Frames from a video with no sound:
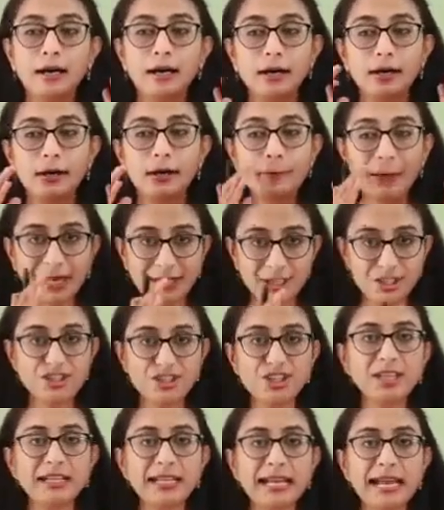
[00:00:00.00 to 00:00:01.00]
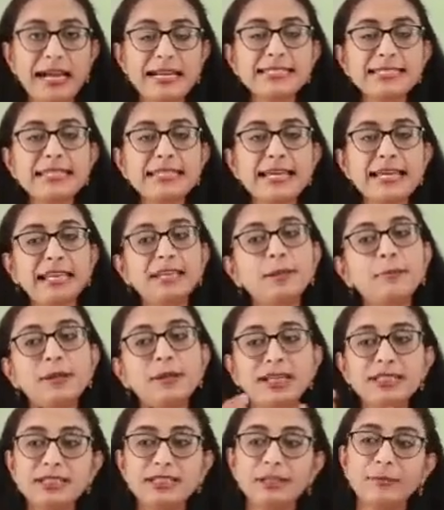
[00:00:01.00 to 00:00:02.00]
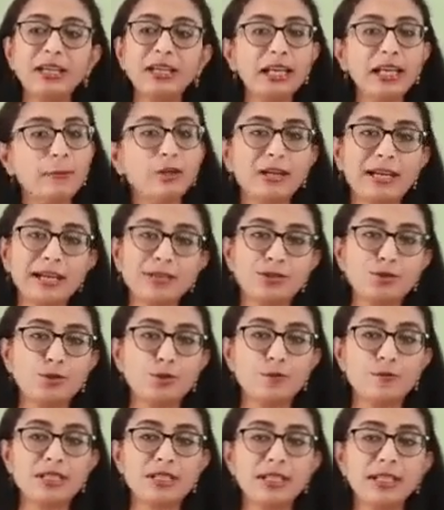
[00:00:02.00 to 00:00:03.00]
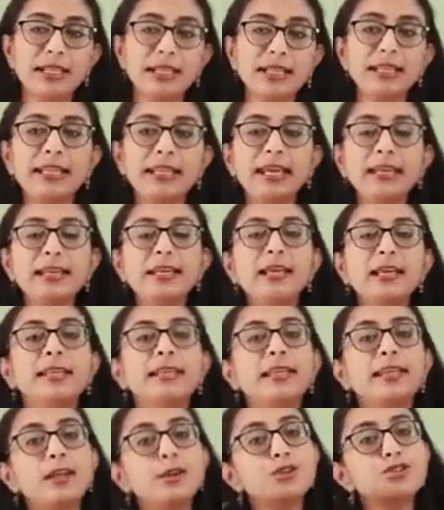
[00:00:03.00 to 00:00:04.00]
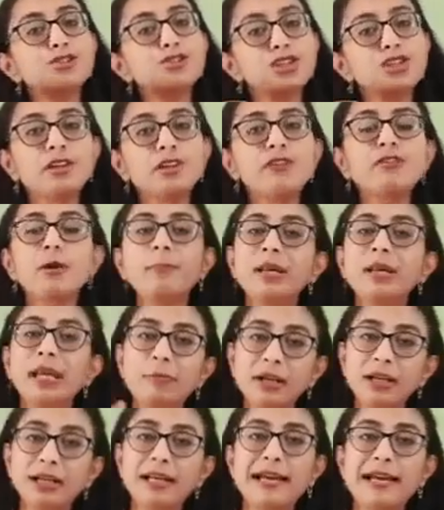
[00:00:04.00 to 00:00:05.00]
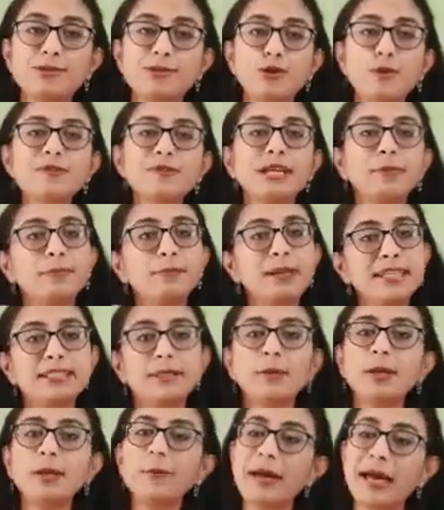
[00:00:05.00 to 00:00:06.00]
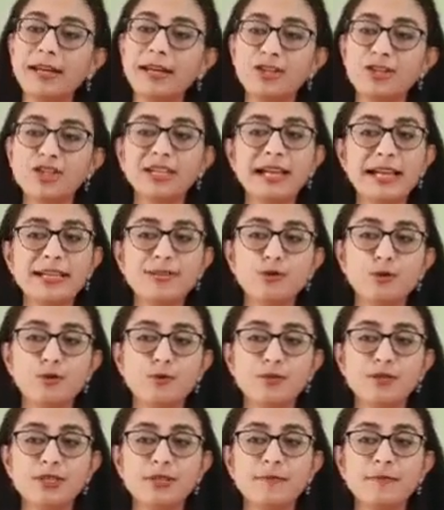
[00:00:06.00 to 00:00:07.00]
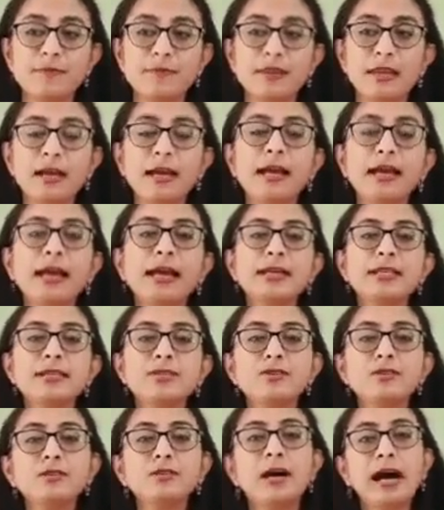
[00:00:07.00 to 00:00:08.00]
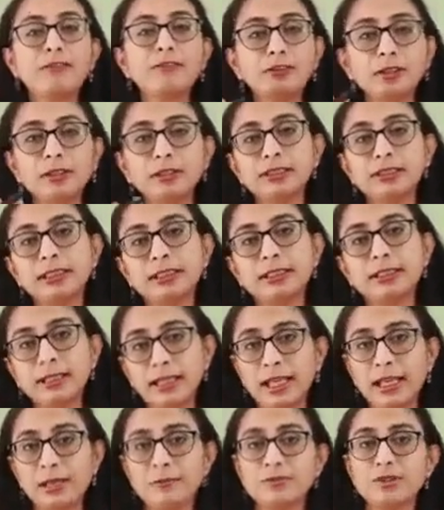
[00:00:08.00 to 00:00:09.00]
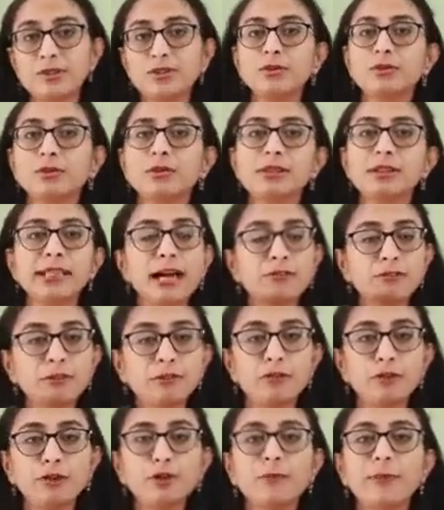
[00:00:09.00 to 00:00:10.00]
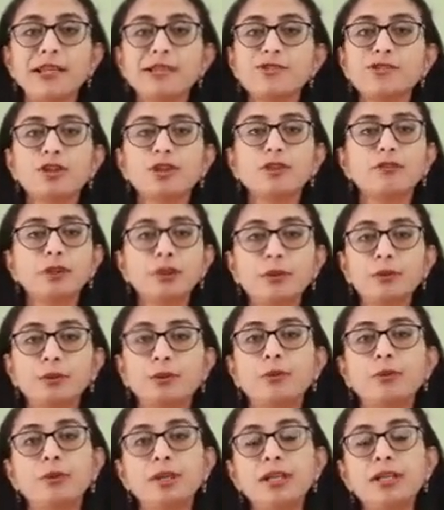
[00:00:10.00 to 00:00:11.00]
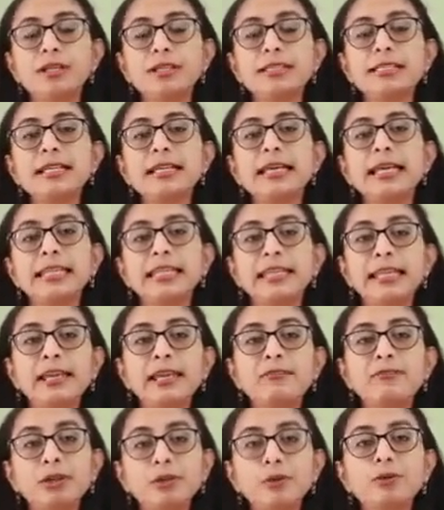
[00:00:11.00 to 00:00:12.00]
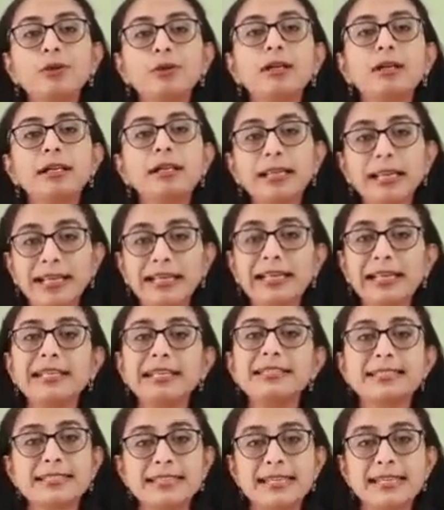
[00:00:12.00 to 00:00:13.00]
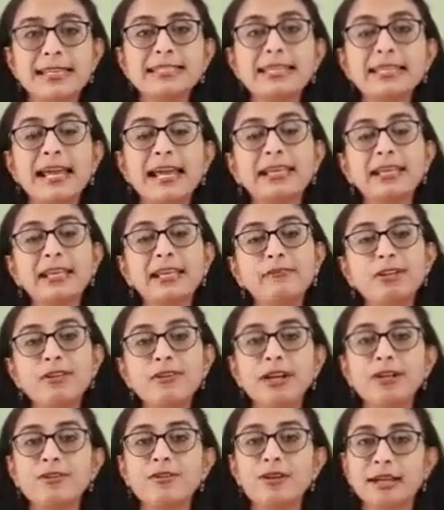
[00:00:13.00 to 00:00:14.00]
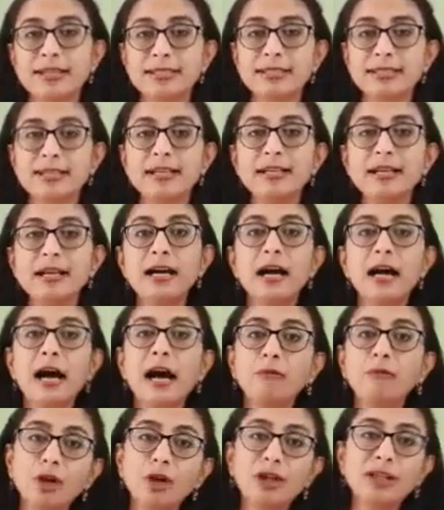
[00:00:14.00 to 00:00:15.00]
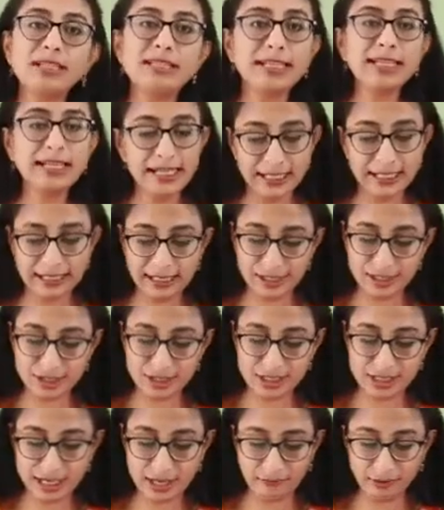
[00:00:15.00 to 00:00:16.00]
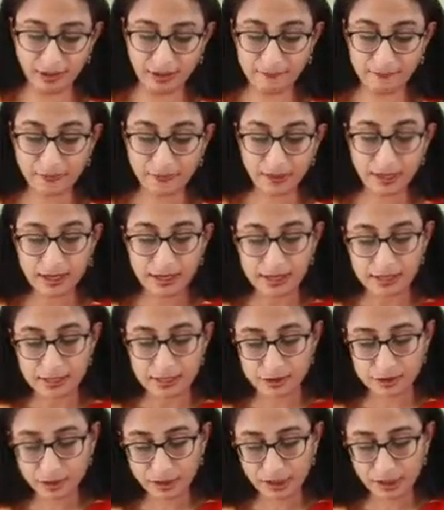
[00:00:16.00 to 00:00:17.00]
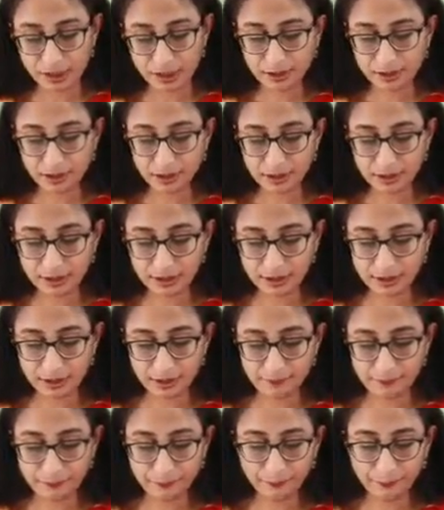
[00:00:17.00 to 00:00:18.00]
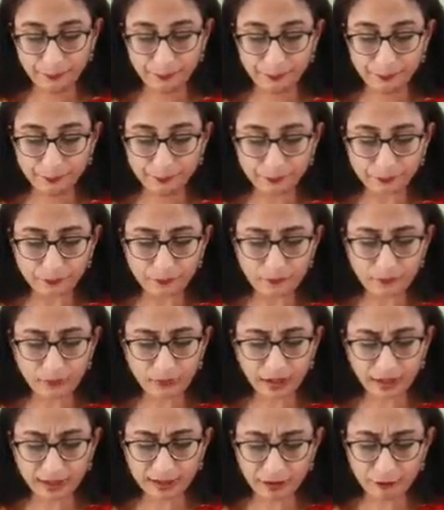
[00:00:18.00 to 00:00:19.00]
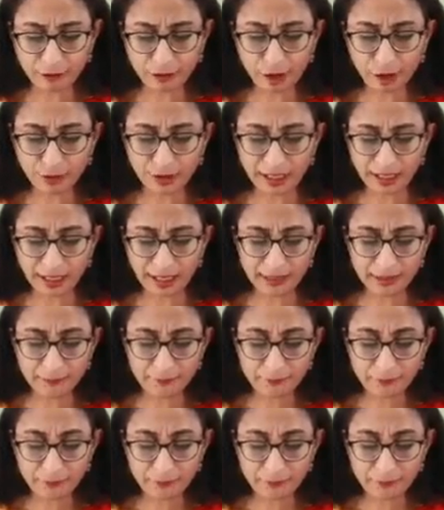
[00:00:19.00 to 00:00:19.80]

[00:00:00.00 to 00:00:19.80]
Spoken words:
managerial class and they placed them in labor class homes. Then they took children from labor class homes and placed them in managerial class homes. So after a certain time, so say after few months or few years, they will do an intelligence test and they will try to understand what is their intelligence level. So here they found that